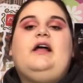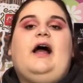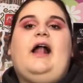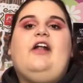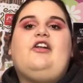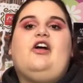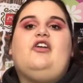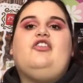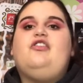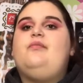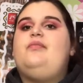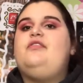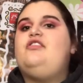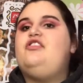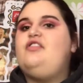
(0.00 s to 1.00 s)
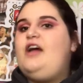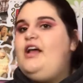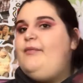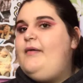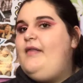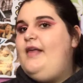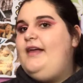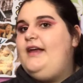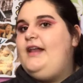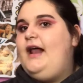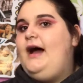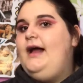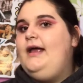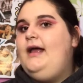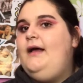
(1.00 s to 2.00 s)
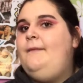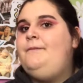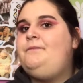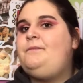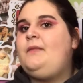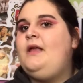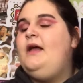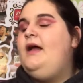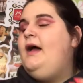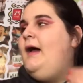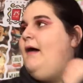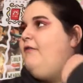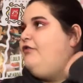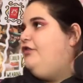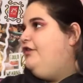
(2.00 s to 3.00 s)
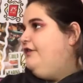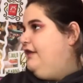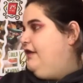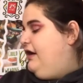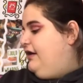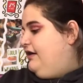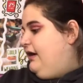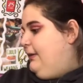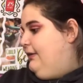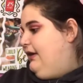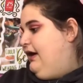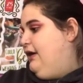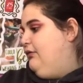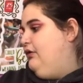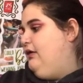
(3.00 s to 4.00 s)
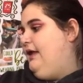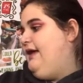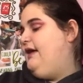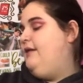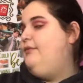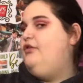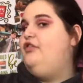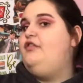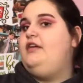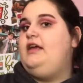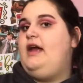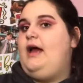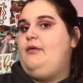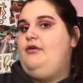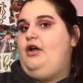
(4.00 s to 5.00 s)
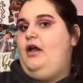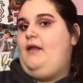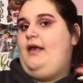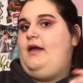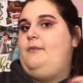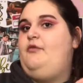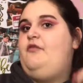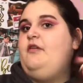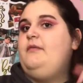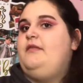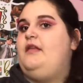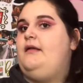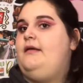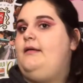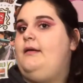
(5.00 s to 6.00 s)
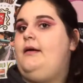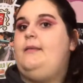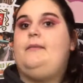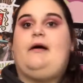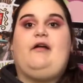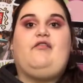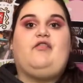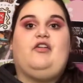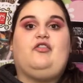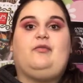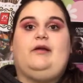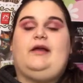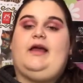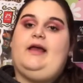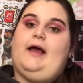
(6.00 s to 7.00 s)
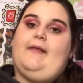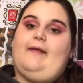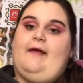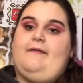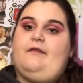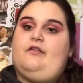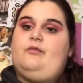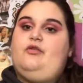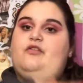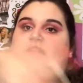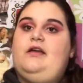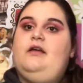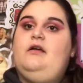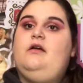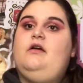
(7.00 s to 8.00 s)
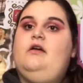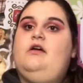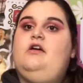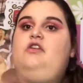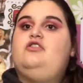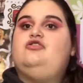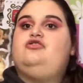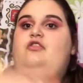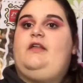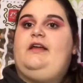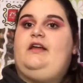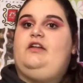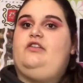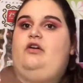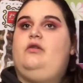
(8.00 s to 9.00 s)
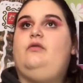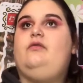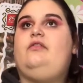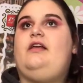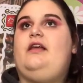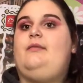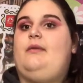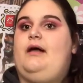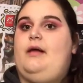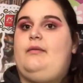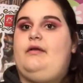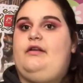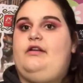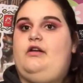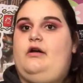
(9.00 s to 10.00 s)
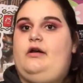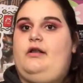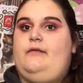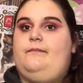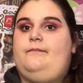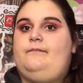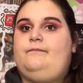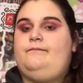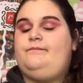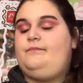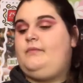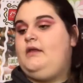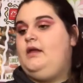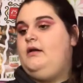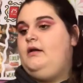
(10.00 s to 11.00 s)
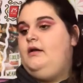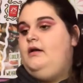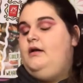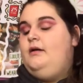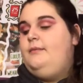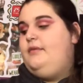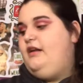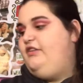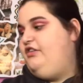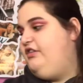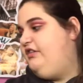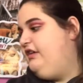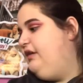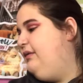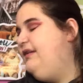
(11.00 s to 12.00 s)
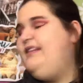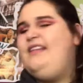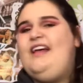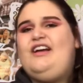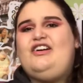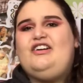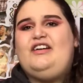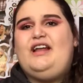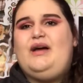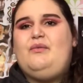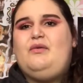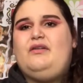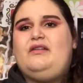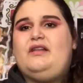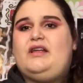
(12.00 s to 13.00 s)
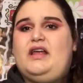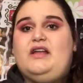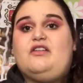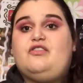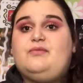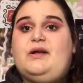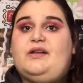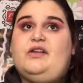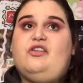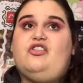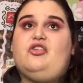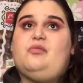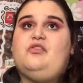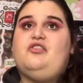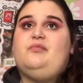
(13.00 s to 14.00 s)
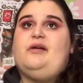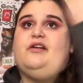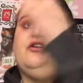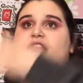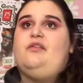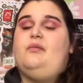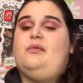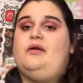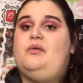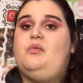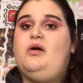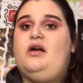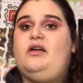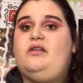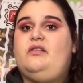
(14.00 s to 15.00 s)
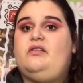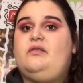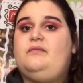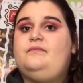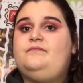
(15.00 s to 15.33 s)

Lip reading: I don't know, you guys might like it. I have learned a lot of times I will like a movie. I will not like a movie, but then my friends will be like, hey, I like this movie. So, like, don't take my opinion on it. But it wasn't that good. I was, again, expecting so much better than what it was.